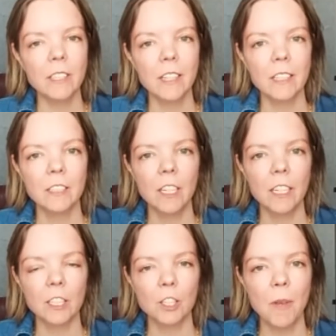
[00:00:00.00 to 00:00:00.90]
saying this
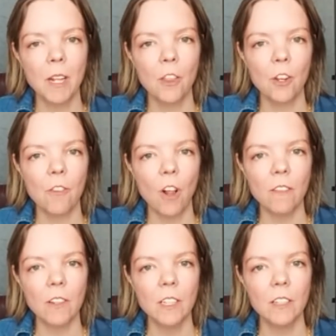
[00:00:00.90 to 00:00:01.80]
like the smell of their
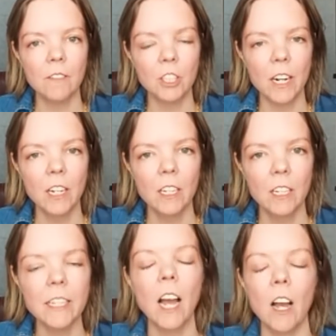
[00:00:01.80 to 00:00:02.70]
vulva and vagina? Yes.
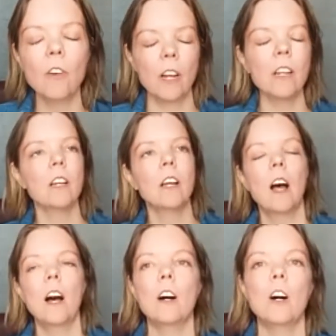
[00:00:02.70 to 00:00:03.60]
Yeah. yeah. Okay.
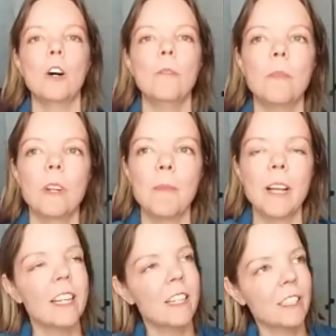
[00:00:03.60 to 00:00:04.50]
Um, I'm
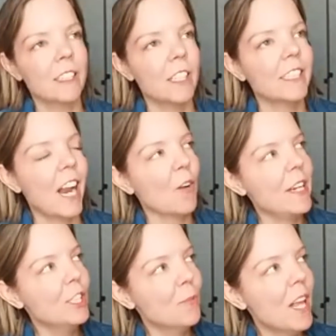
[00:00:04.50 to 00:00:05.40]
like, does it is it how
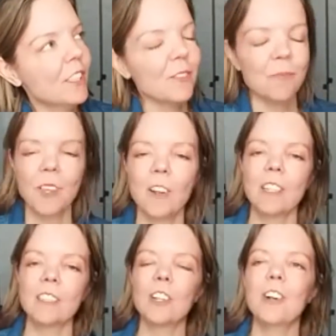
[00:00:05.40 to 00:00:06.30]
he smells?
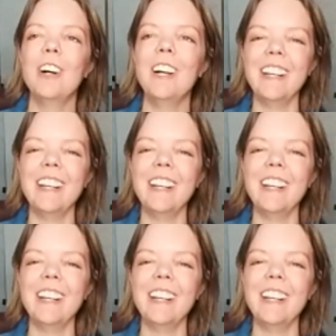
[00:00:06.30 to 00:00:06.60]
Okay, so.